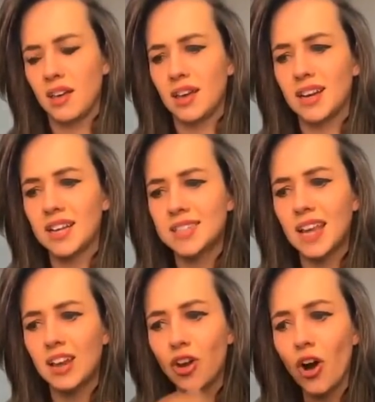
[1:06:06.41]
and I
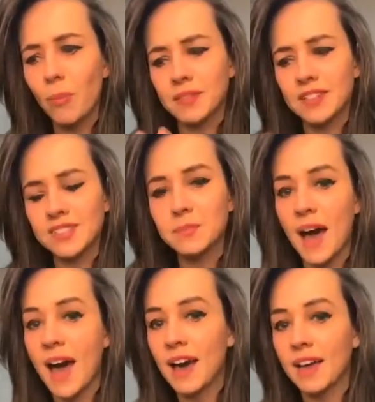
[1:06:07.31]
say no, but this is
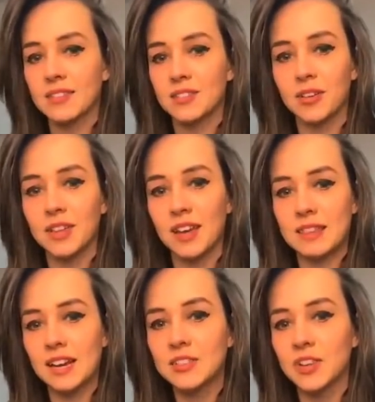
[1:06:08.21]
bad. You know, the
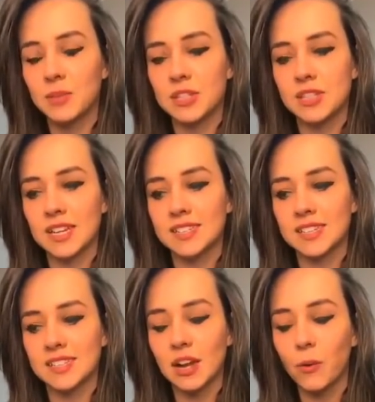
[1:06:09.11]
electronic music
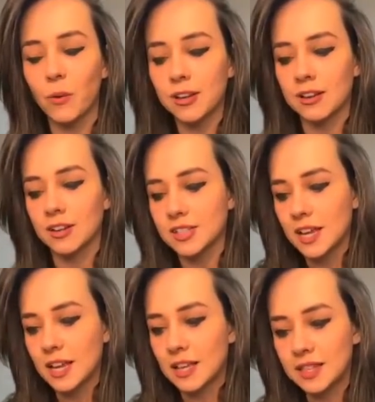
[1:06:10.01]
is not working because
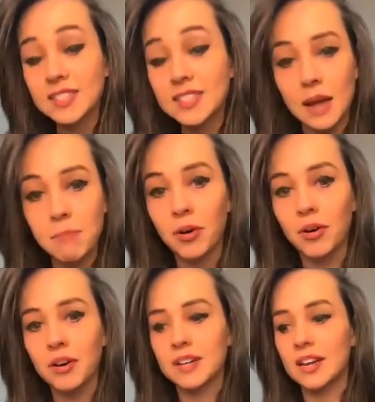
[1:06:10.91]
this
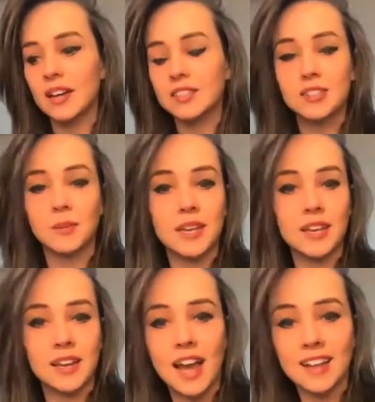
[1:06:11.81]
tempo needs to
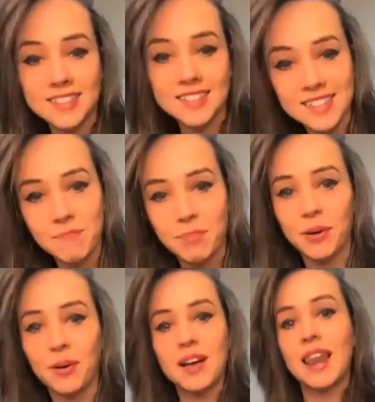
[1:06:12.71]
be like this tempo,